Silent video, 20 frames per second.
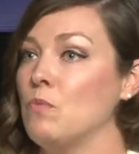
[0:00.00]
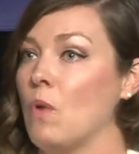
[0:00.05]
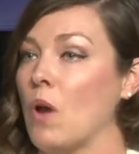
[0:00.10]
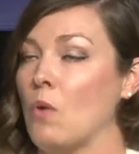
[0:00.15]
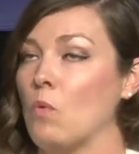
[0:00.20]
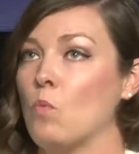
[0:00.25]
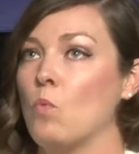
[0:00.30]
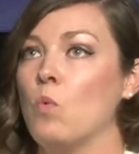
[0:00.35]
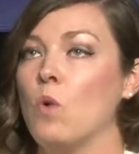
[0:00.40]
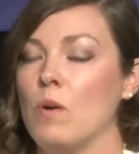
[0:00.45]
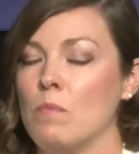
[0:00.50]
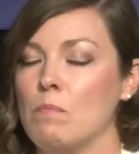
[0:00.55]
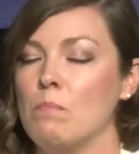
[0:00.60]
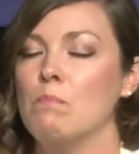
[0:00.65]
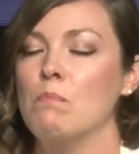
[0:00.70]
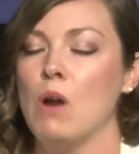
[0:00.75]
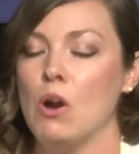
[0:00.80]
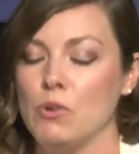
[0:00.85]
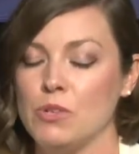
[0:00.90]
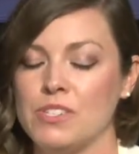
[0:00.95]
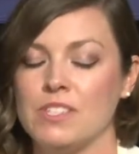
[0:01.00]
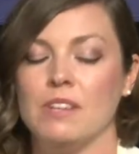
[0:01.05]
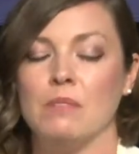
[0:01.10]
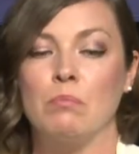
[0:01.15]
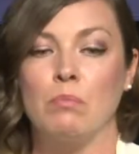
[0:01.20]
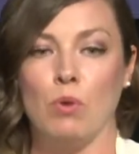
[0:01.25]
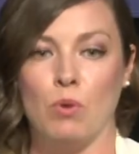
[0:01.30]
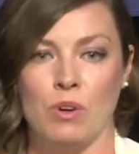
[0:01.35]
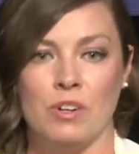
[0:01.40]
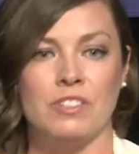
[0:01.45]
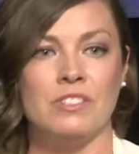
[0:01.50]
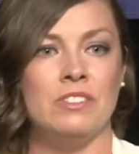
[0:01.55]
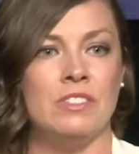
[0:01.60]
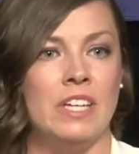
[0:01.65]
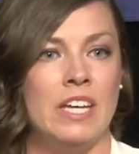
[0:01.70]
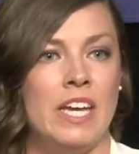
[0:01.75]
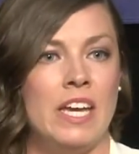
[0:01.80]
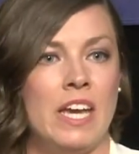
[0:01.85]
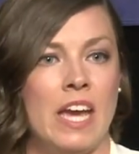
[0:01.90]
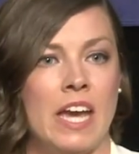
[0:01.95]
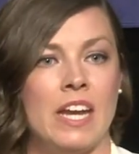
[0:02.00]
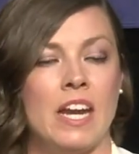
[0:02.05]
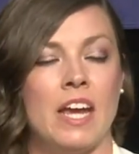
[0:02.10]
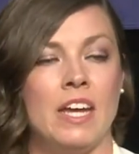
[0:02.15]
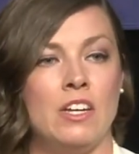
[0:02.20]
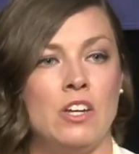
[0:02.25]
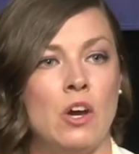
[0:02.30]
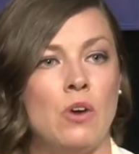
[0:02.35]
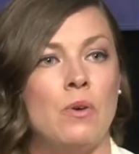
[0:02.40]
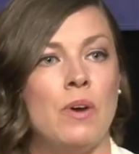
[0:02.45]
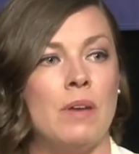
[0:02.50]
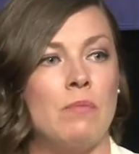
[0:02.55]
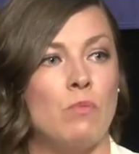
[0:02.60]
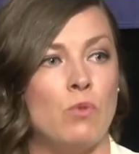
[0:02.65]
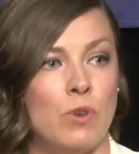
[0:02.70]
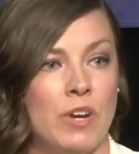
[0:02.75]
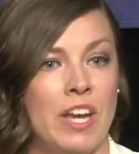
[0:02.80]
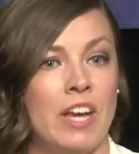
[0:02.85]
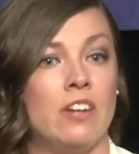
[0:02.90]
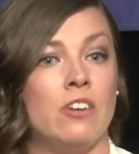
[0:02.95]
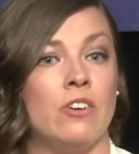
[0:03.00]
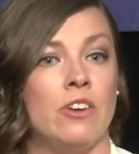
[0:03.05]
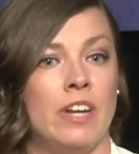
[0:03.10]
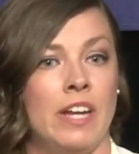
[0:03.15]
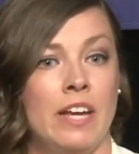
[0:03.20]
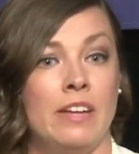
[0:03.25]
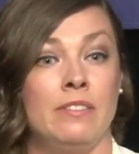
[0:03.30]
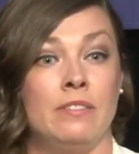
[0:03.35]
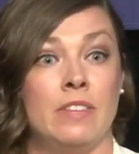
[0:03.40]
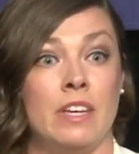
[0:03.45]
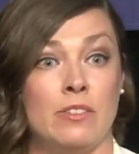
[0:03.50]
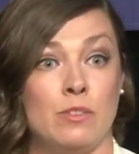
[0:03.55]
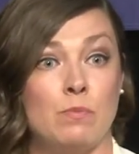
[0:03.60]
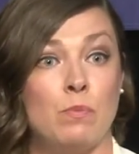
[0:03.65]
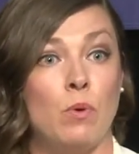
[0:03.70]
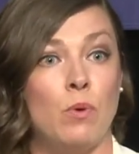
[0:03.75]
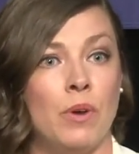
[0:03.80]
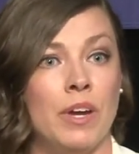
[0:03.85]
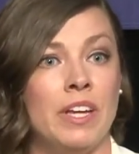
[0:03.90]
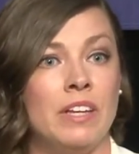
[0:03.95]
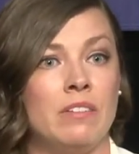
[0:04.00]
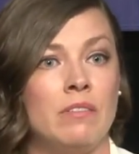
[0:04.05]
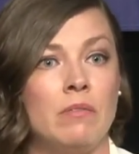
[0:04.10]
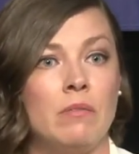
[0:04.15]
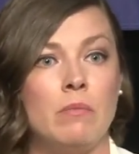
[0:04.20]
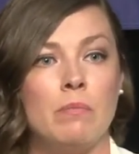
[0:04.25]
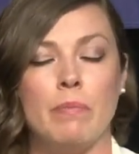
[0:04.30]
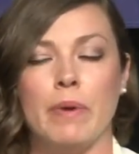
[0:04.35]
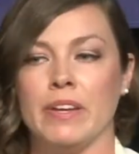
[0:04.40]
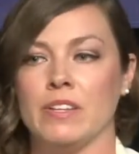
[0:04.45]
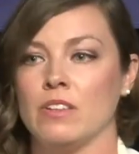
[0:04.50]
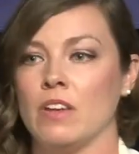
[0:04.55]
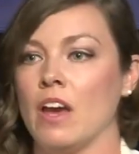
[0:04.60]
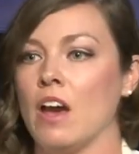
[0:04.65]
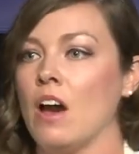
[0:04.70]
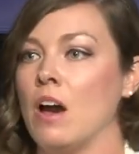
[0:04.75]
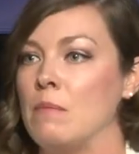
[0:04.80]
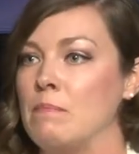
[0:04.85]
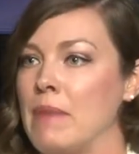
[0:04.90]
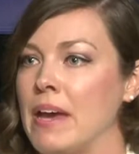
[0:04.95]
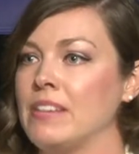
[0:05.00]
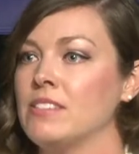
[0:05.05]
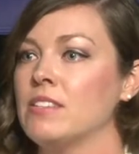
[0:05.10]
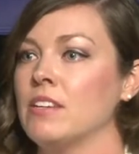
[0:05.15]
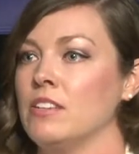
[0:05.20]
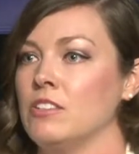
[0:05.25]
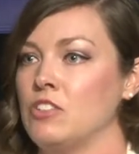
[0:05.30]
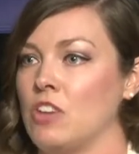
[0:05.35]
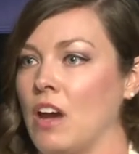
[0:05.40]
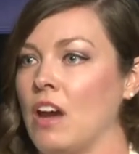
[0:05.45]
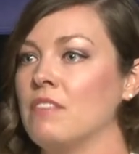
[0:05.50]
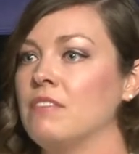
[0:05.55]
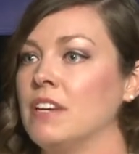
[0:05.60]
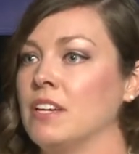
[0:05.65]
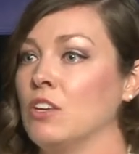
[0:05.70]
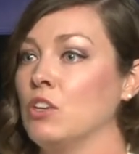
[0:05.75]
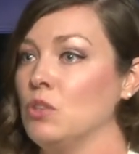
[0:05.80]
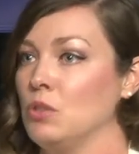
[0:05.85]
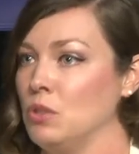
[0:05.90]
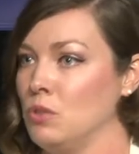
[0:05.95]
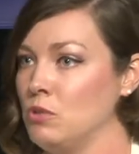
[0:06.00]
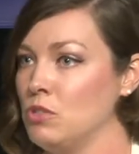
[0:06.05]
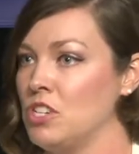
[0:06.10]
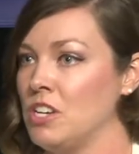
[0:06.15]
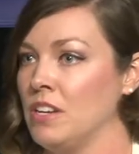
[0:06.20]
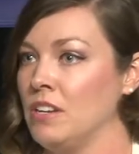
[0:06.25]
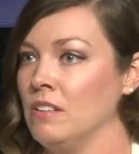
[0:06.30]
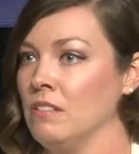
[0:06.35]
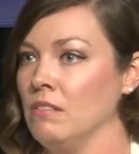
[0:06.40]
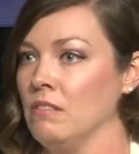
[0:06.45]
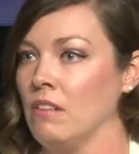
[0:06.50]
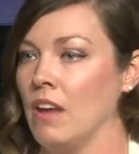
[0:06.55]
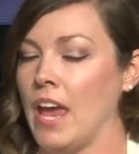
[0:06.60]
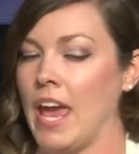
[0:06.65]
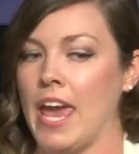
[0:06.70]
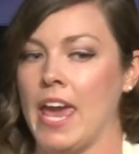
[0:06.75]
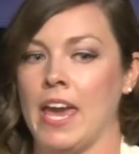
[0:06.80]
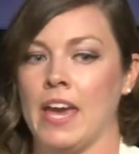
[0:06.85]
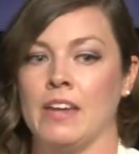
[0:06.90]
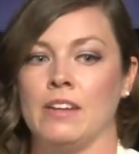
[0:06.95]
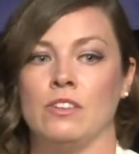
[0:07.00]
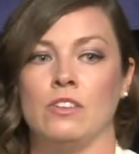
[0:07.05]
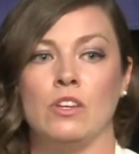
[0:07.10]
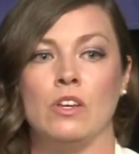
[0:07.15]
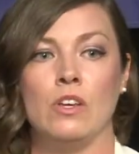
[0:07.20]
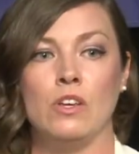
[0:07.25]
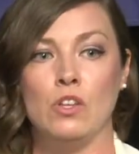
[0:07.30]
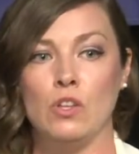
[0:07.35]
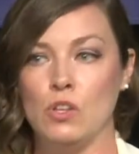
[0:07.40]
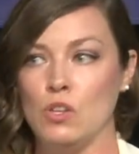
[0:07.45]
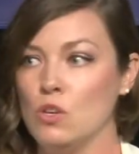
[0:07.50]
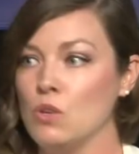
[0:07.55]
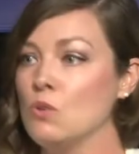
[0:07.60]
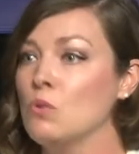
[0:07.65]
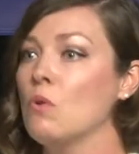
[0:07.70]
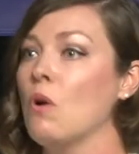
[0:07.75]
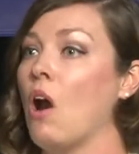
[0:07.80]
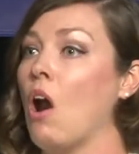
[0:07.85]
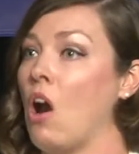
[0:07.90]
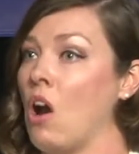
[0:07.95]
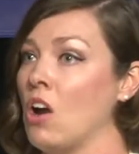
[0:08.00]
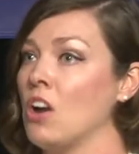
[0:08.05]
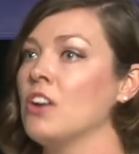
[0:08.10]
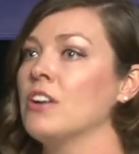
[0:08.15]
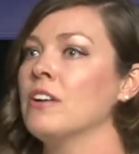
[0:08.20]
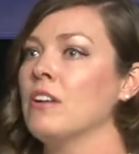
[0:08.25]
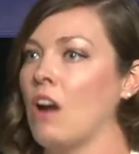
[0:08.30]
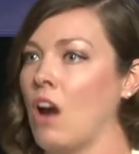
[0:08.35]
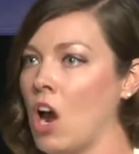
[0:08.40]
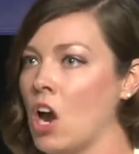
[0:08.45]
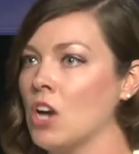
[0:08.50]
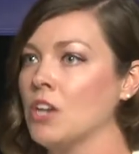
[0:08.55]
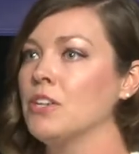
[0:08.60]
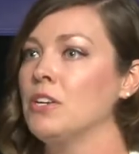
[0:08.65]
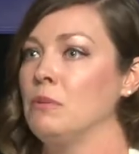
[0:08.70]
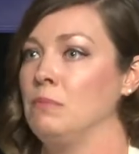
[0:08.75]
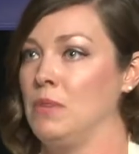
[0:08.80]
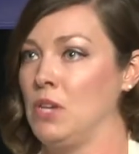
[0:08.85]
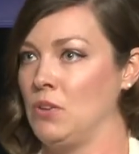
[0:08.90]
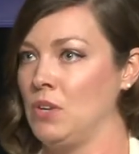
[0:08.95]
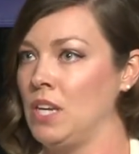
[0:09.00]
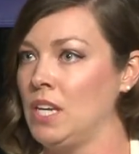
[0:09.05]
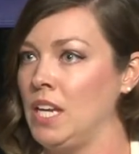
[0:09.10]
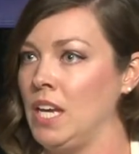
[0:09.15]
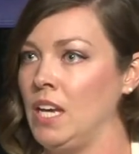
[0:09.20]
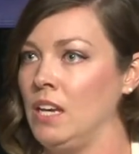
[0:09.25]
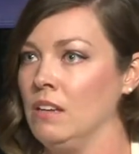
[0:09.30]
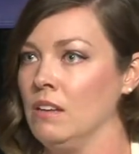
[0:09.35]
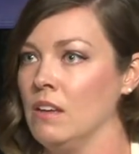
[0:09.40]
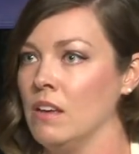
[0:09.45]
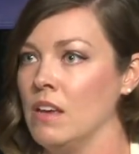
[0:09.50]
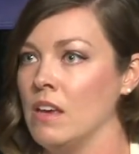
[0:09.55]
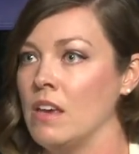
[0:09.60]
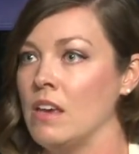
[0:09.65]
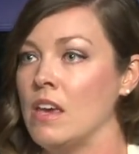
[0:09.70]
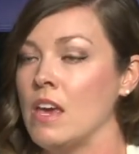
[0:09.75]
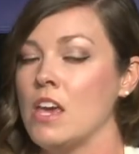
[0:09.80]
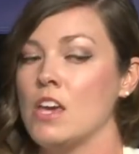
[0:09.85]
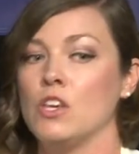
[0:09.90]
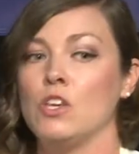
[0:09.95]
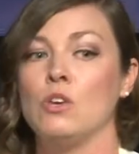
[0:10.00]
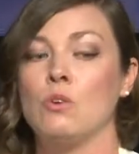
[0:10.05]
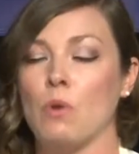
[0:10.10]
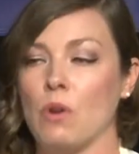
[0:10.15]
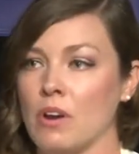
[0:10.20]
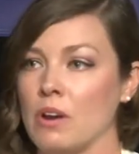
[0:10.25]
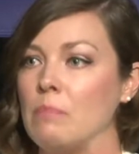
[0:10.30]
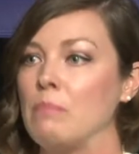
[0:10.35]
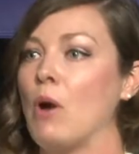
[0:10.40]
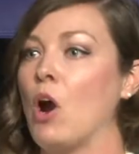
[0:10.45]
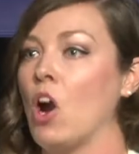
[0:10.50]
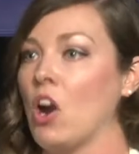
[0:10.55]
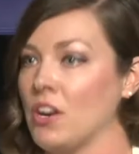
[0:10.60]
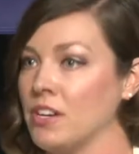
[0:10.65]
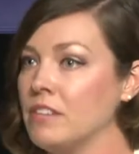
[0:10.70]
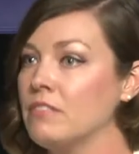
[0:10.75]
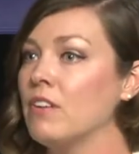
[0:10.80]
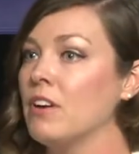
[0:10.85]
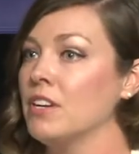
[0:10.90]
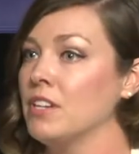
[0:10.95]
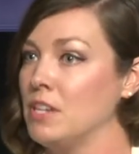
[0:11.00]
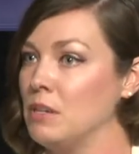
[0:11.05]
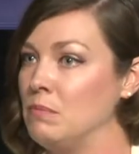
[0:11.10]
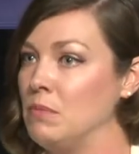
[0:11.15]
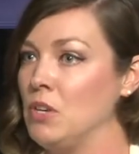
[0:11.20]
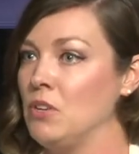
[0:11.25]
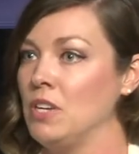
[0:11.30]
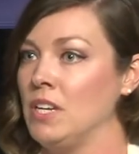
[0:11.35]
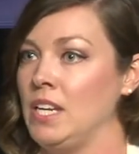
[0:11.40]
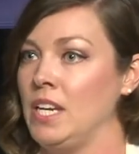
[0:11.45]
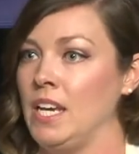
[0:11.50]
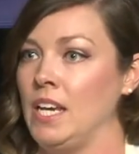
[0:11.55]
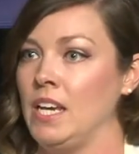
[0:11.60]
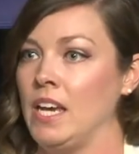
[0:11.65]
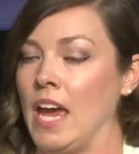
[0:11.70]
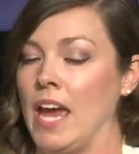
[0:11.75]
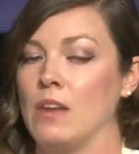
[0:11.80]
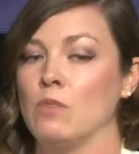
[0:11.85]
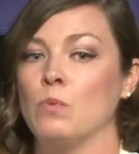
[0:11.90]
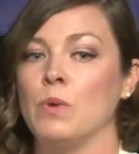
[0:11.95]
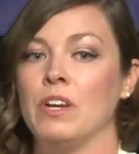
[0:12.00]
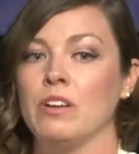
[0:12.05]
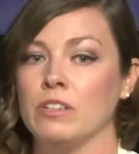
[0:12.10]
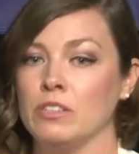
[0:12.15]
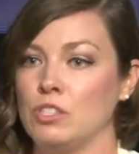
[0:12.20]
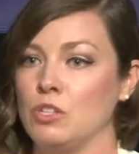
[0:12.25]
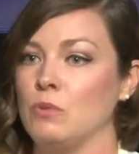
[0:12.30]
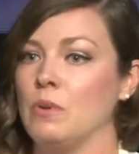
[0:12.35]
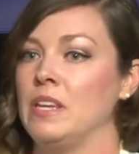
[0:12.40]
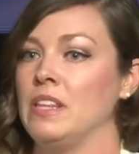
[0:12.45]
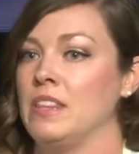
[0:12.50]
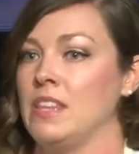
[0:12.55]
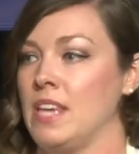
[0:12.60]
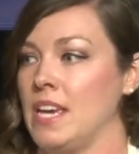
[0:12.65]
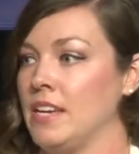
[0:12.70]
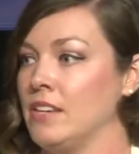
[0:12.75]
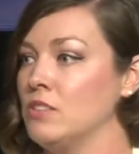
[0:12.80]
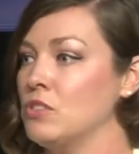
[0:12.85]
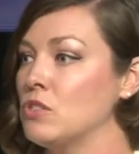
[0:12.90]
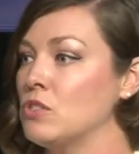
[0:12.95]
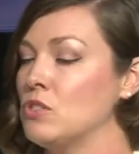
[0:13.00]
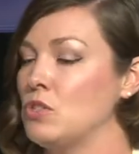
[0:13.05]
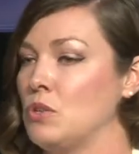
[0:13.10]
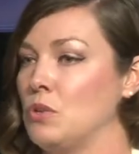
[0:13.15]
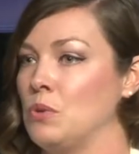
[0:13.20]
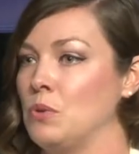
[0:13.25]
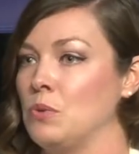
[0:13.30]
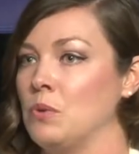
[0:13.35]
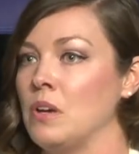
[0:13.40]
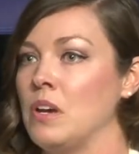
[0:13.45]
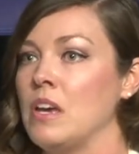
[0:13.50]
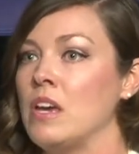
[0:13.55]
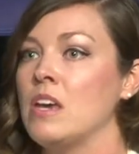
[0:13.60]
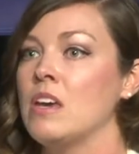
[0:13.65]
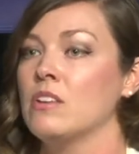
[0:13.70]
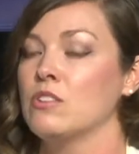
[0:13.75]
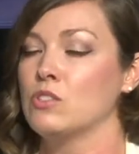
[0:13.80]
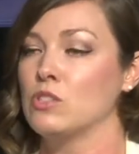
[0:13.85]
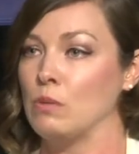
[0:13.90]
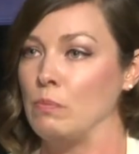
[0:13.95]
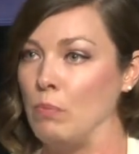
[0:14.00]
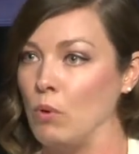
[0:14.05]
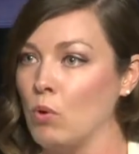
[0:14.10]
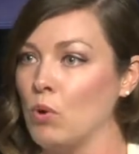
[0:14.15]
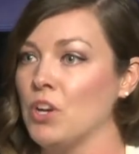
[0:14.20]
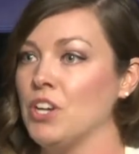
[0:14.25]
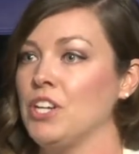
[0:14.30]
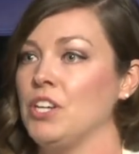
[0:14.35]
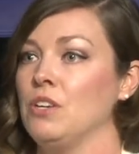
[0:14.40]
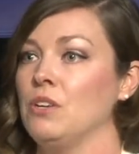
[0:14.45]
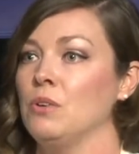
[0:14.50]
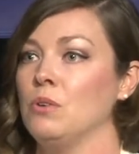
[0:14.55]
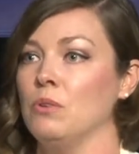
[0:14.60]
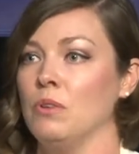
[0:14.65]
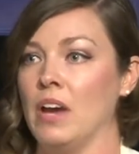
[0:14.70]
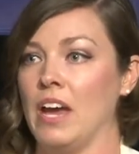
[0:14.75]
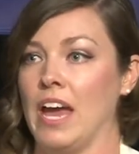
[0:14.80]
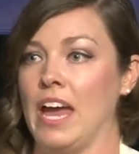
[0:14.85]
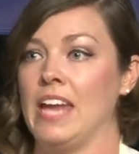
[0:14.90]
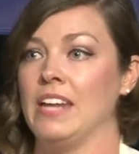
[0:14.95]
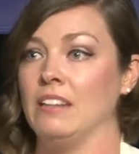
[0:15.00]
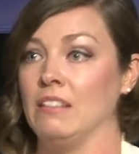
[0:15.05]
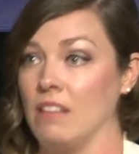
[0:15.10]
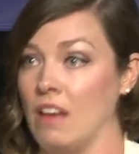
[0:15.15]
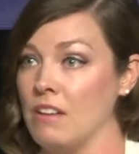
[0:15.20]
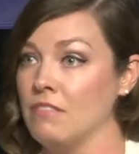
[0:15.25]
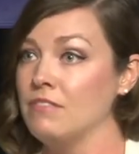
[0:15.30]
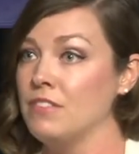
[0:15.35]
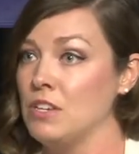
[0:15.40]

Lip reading: most importantly, and I know I'm reiterating this point, but a message of inclusion and you are our community. You are a part of our community, and we are doing things to support you and love